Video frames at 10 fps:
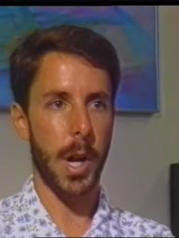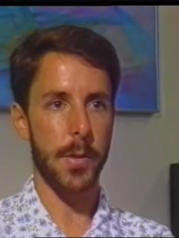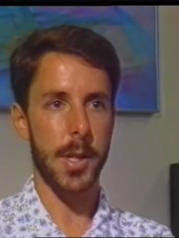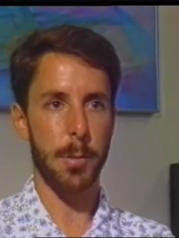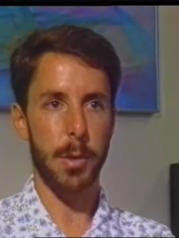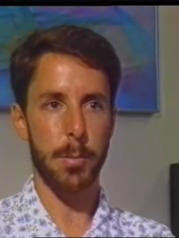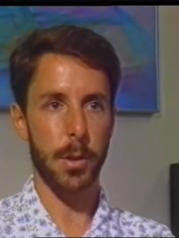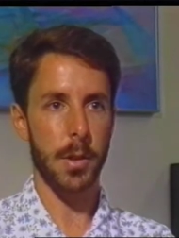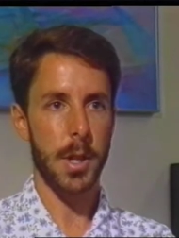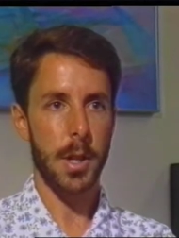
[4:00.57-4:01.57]
I've seen
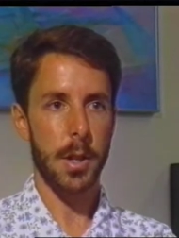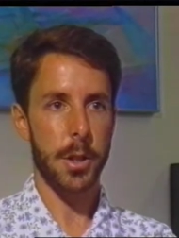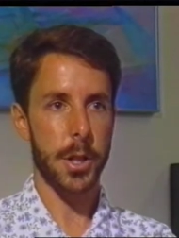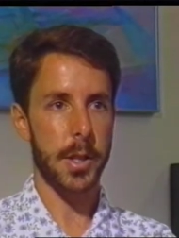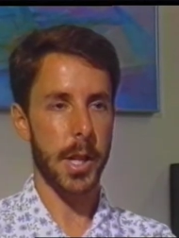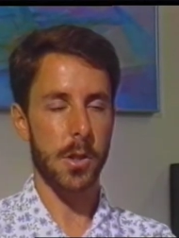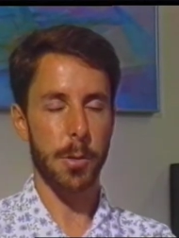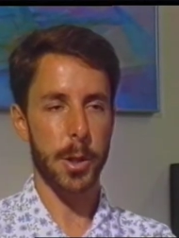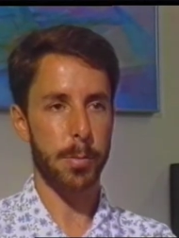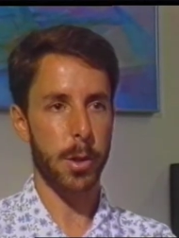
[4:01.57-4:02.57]
people just take so
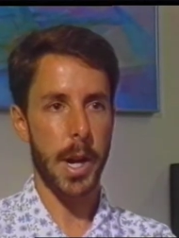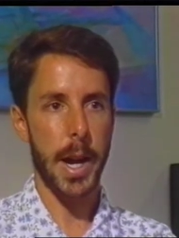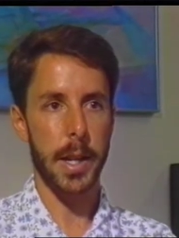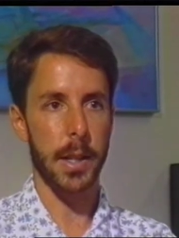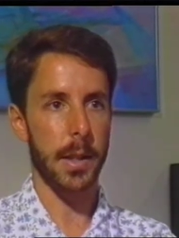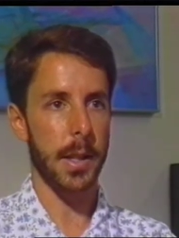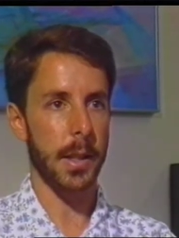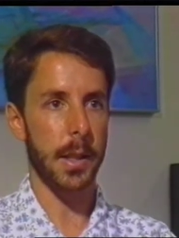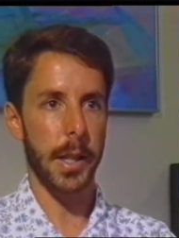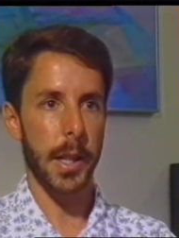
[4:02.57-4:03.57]
much pride in, in
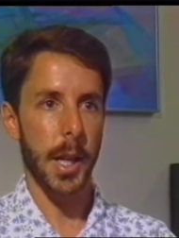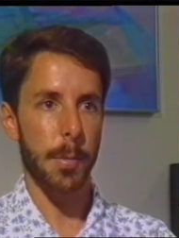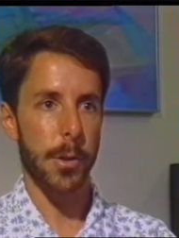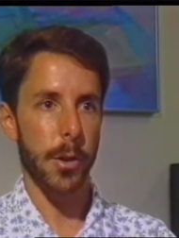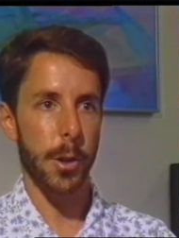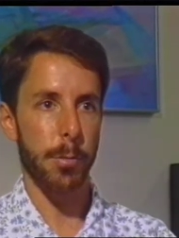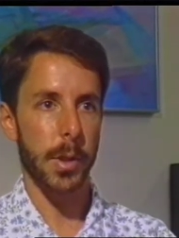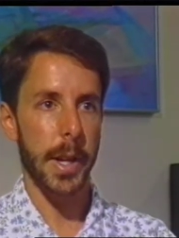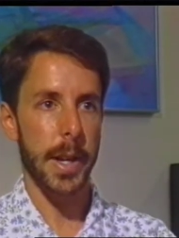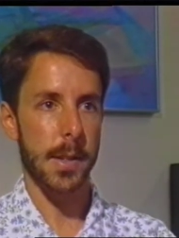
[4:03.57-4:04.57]
cleaning up their own
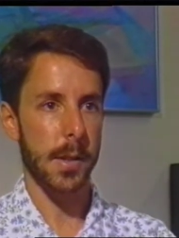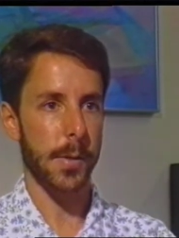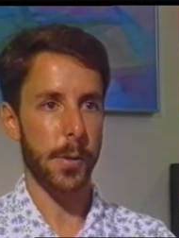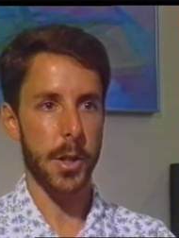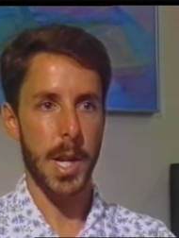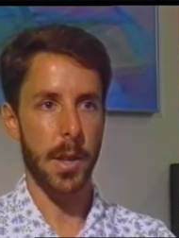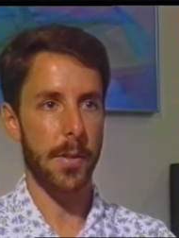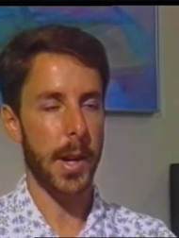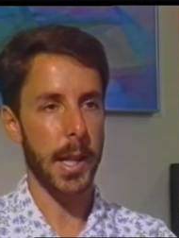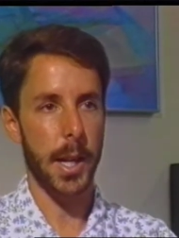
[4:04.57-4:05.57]
place because it's the first time they
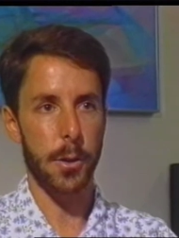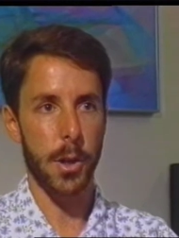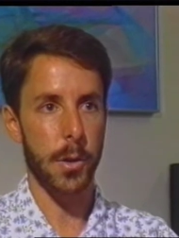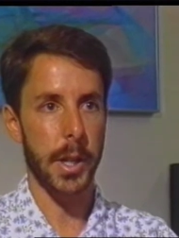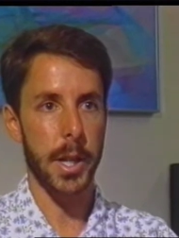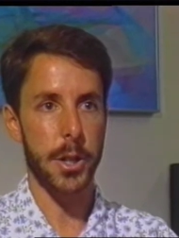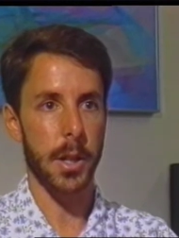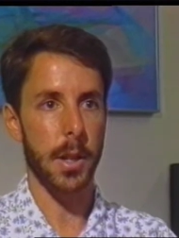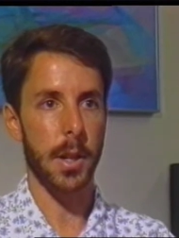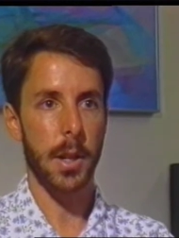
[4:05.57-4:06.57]
finally got their own
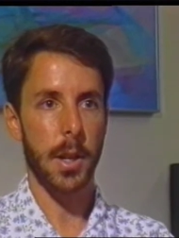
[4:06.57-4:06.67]
kitchen,